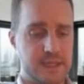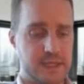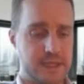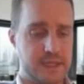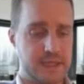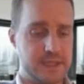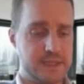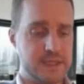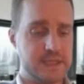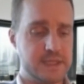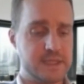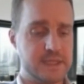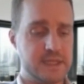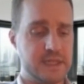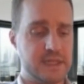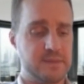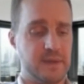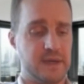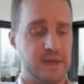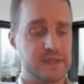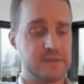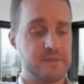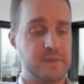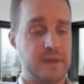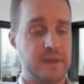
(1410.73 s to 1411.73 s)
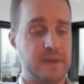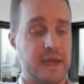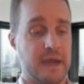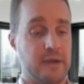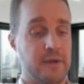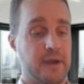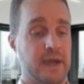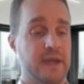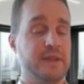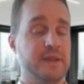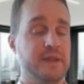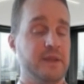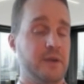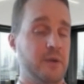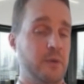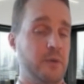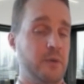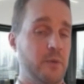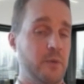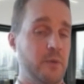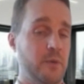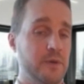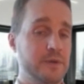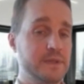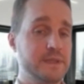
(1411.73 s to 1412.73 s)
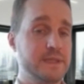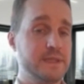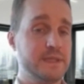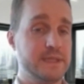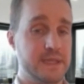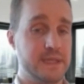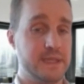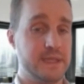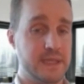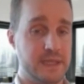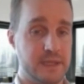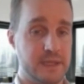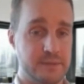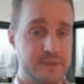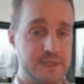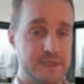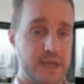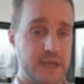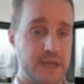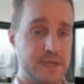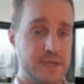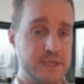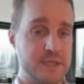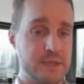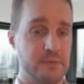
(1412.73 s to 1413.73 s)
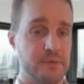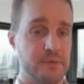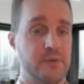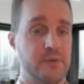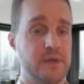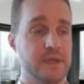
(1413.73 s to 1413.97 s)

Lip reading: the consistent amount of power, and the quantity that was actually required.